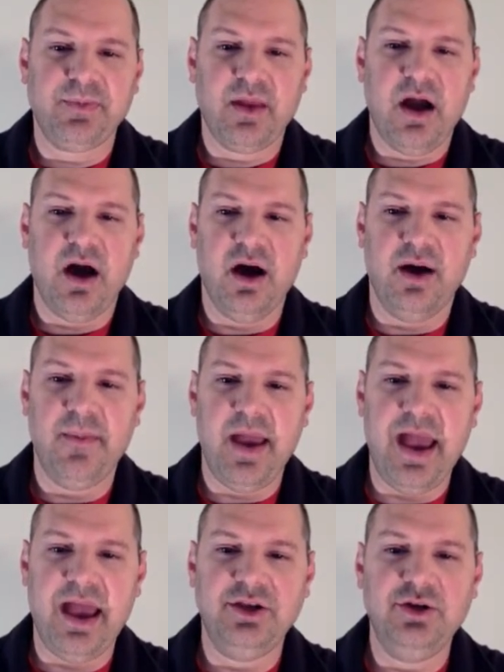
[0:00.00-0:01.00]

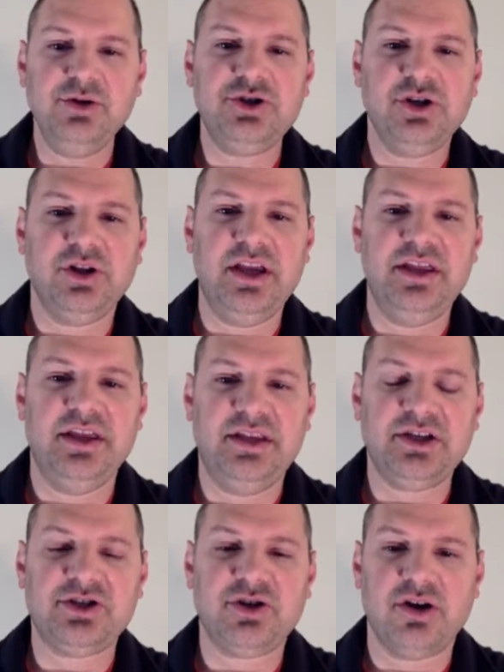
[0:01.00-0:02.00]
And usually the
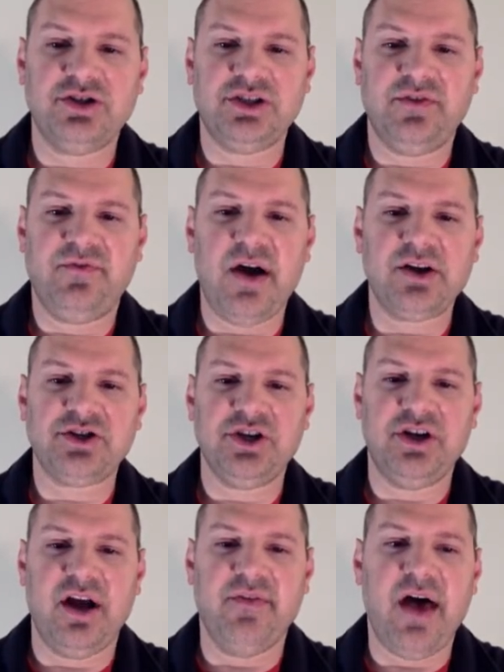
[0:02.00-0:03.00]
discharge is a
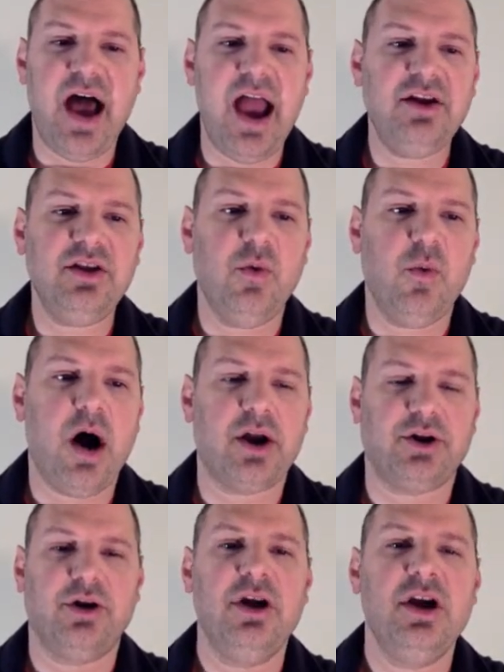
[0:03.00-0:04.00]
function of the height of the
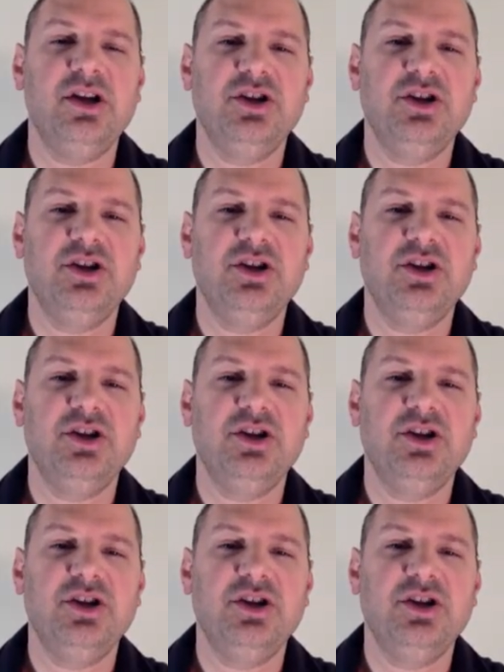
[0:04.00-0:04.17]
water